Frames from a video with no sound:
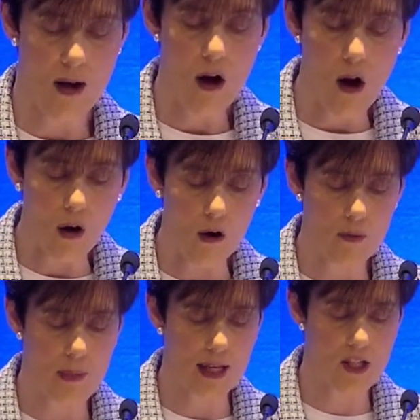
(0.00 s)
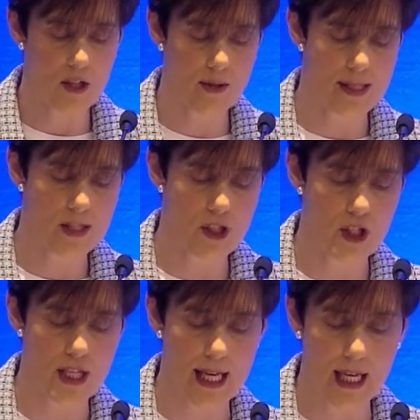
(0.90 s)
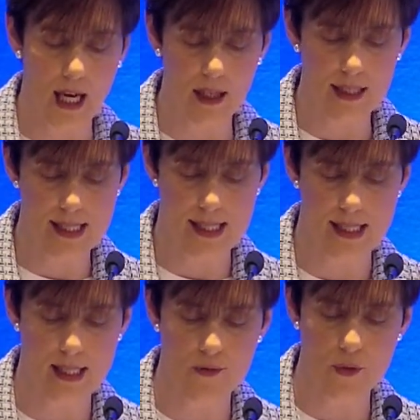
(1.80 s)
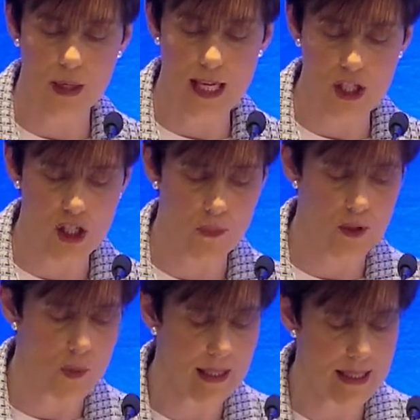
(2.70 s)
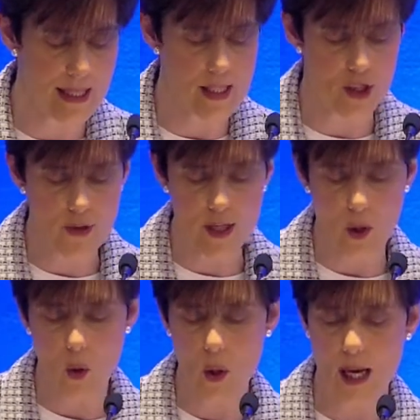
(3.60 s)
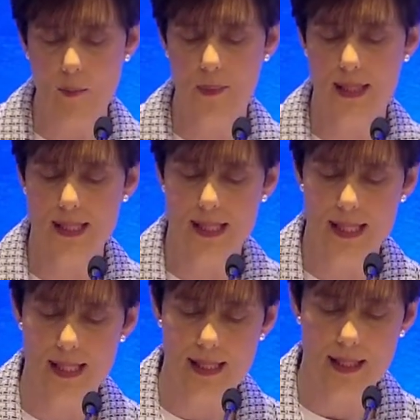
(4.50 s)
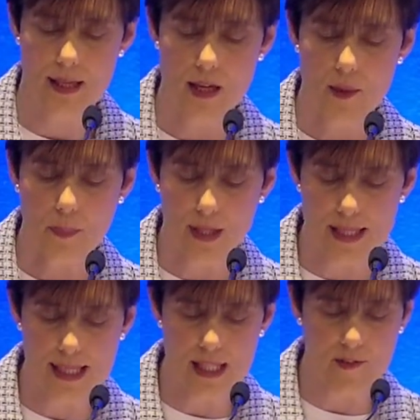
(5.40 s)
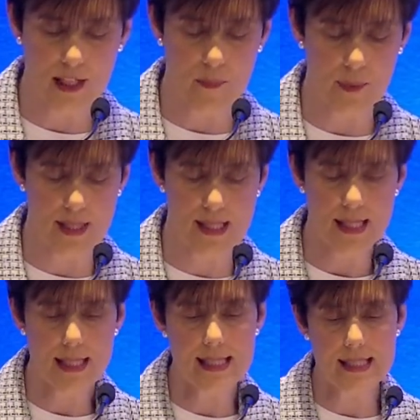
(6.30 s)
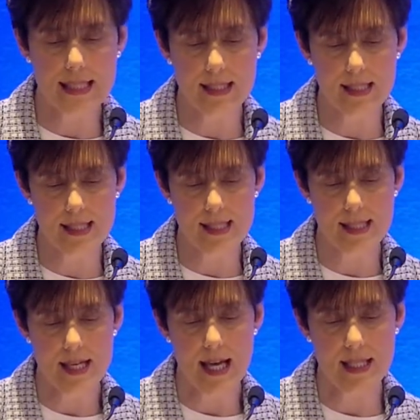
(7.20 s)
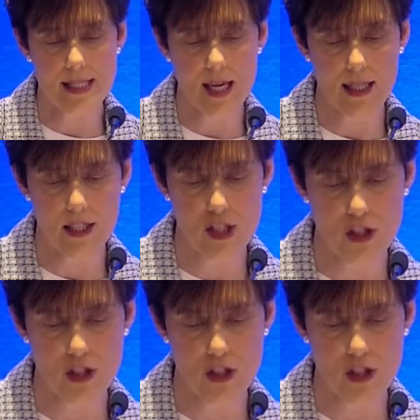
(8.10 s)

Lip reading: all modules should take cognizance of the relationship between these three core competencies: personal development, skills, and knowledge.